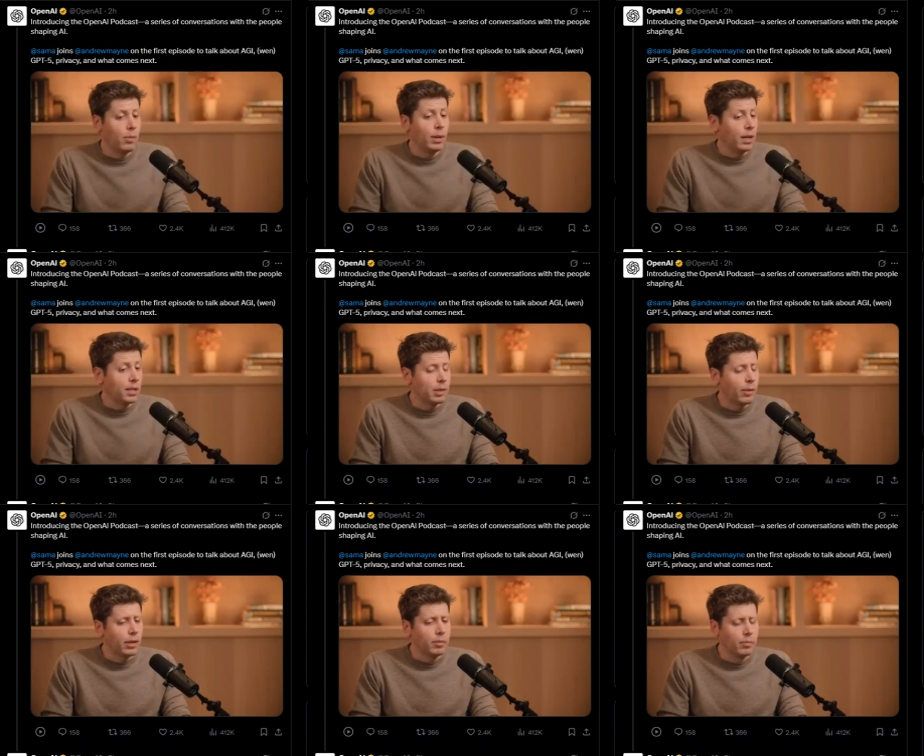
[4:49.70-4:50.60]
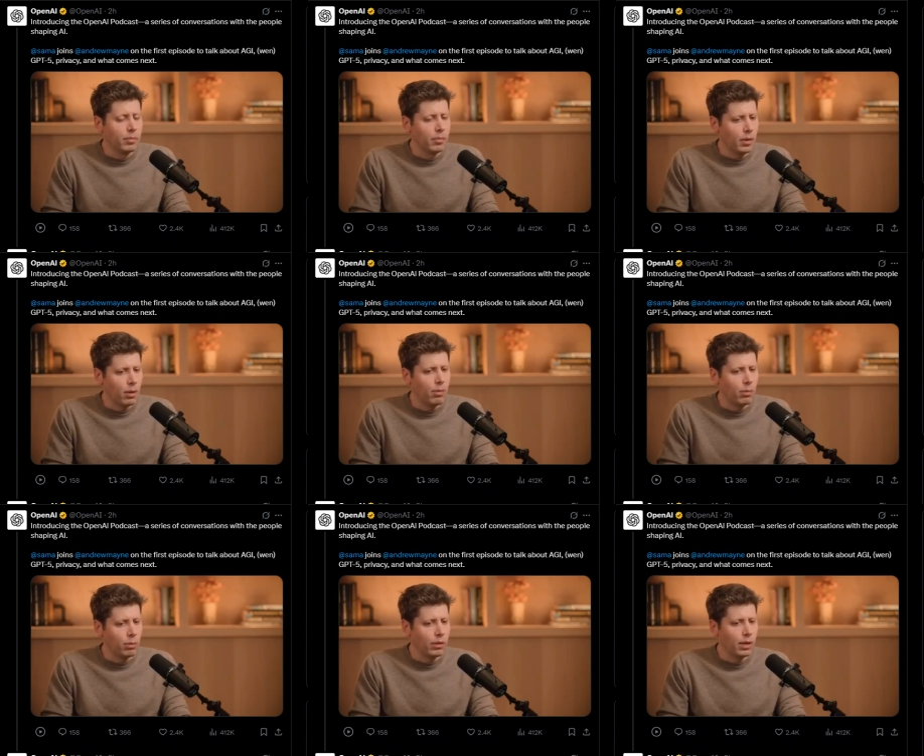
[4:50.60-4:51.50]
keep getting smarter. They'll keep
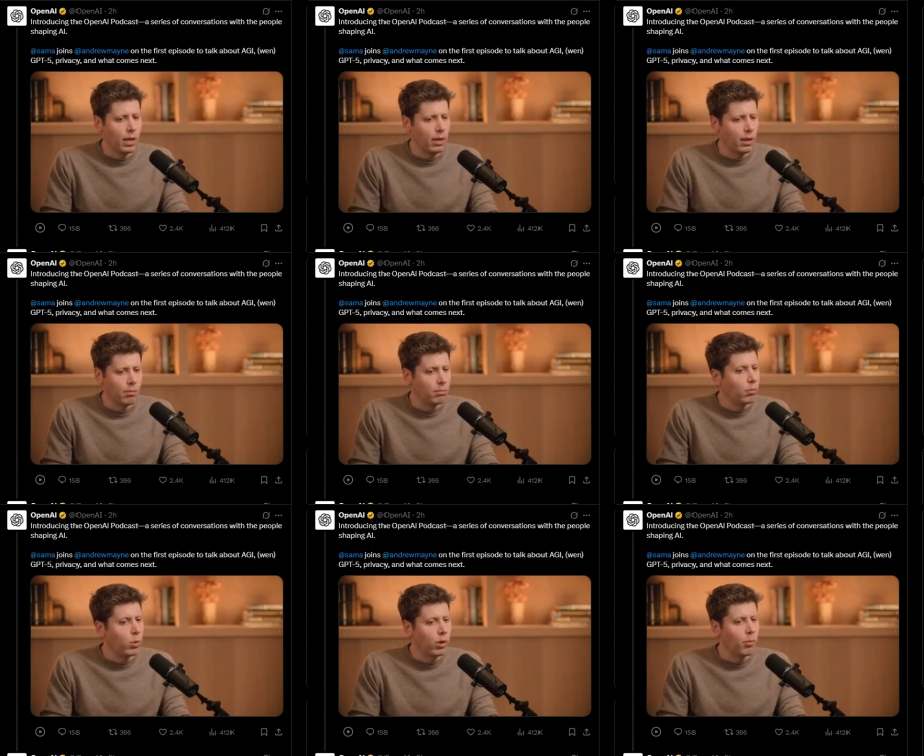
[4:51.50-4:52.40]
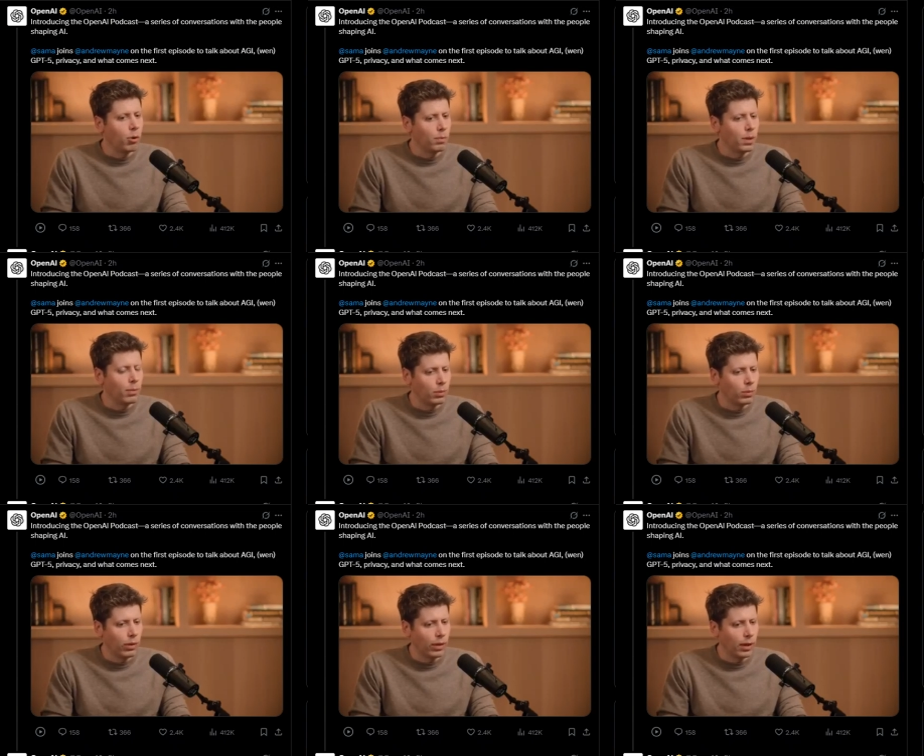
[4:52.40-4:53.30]
improving. I think more and more people
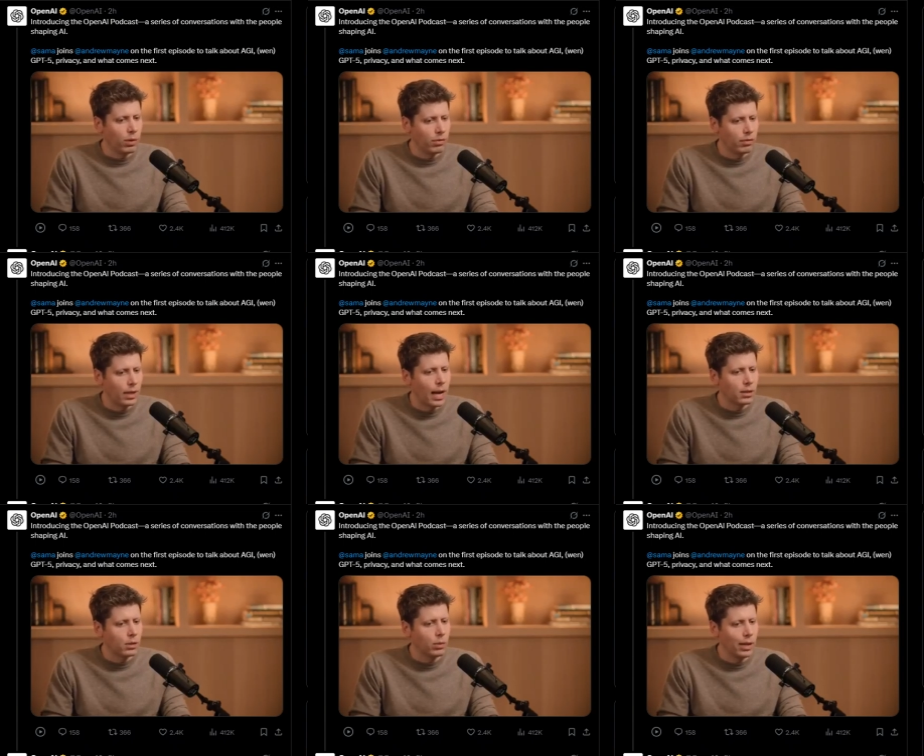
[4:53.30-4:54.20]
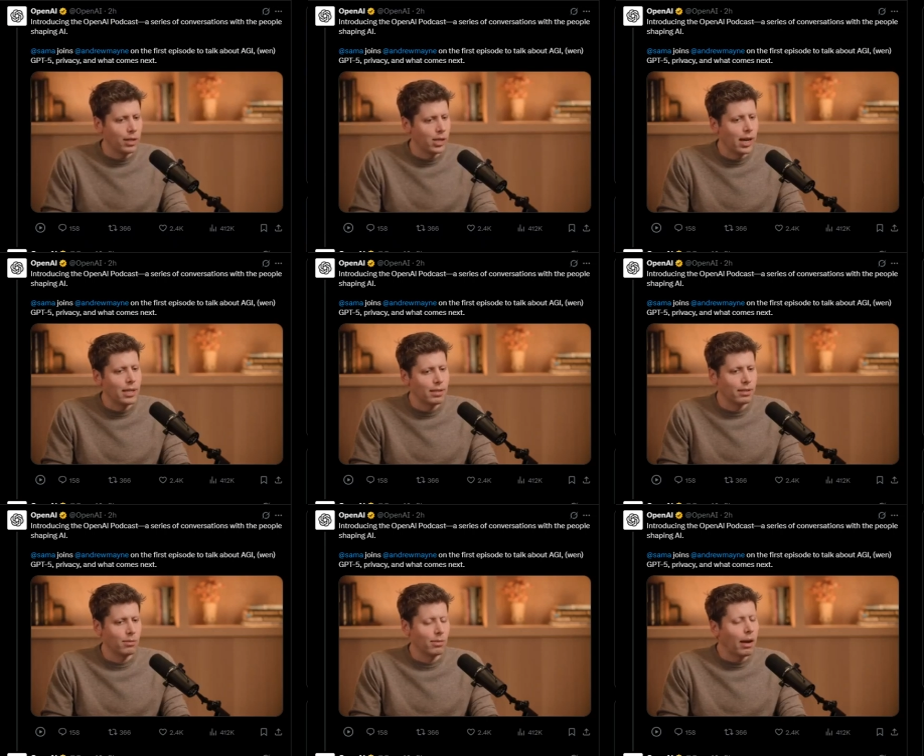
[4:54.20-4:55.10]
will think we've gotten to an AGI
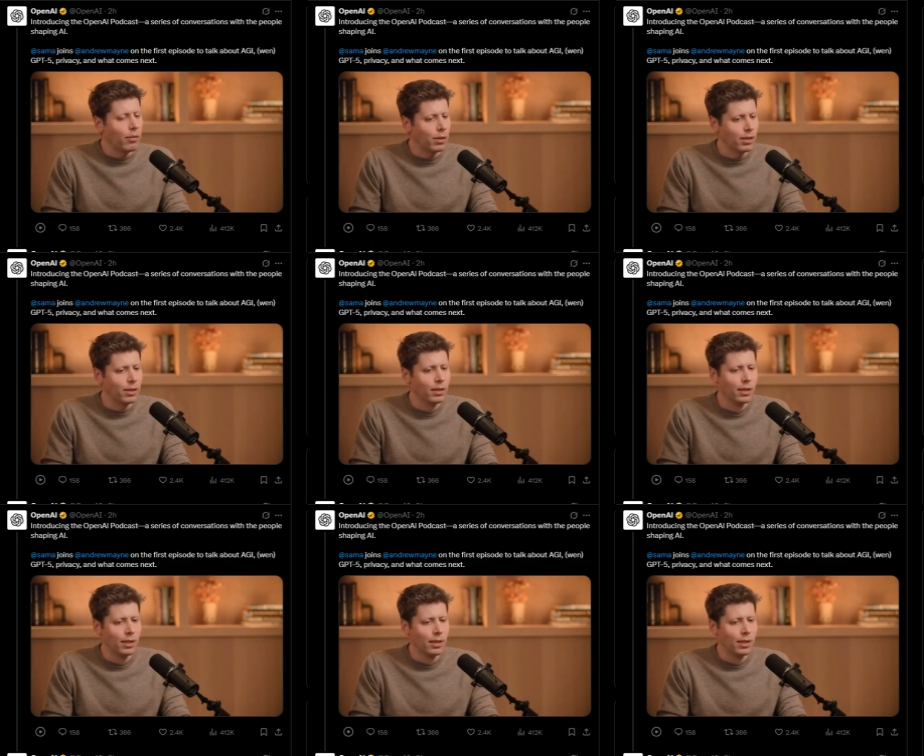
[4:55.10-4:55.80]
system every year.